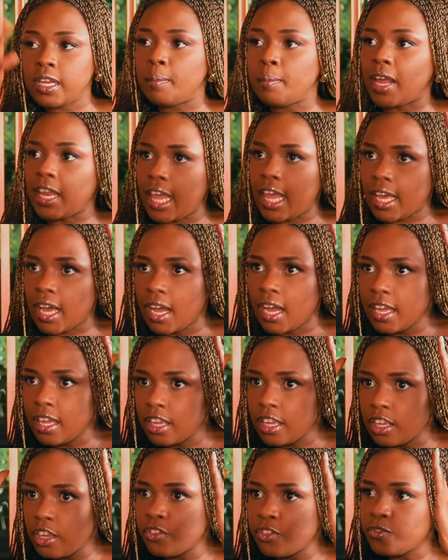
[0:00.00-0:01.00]
day, but like
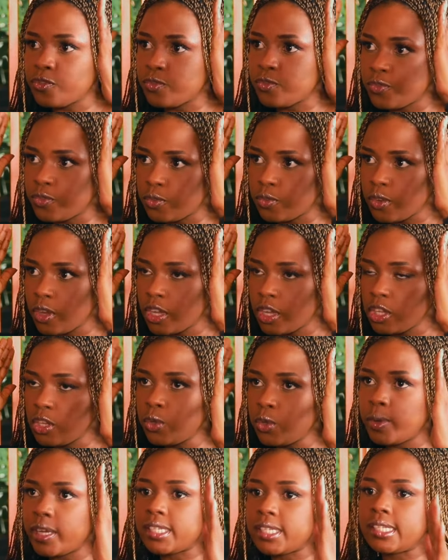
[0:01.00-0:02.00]
if
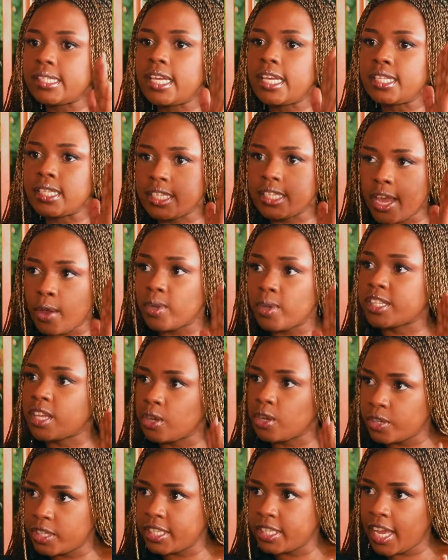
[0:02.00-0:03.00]
you were to say today was a
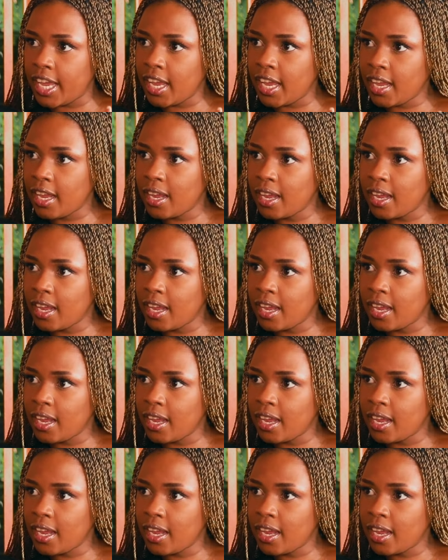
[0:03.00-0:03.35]
good day,